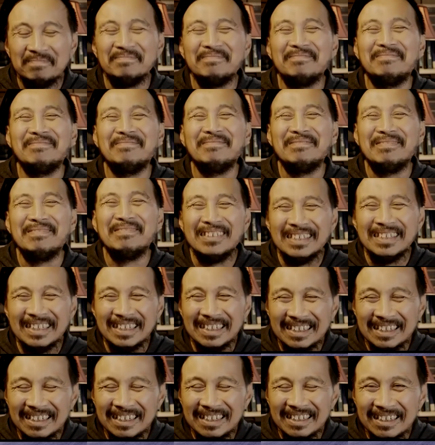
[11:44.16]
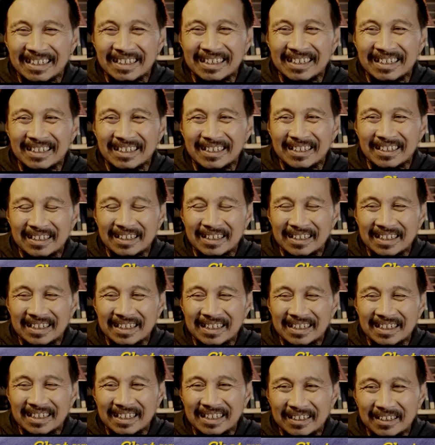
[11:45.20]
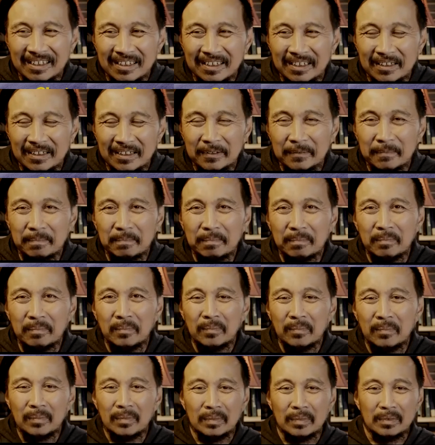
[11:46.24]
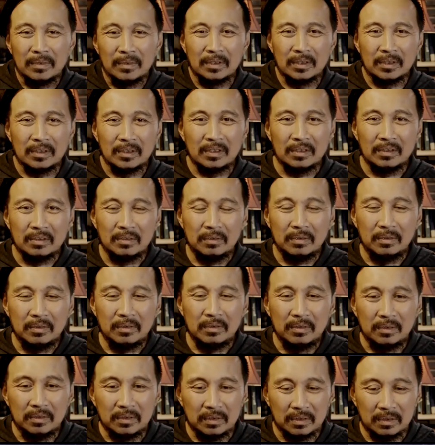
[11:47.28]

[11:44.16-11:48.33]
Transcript: This person isn't speaking.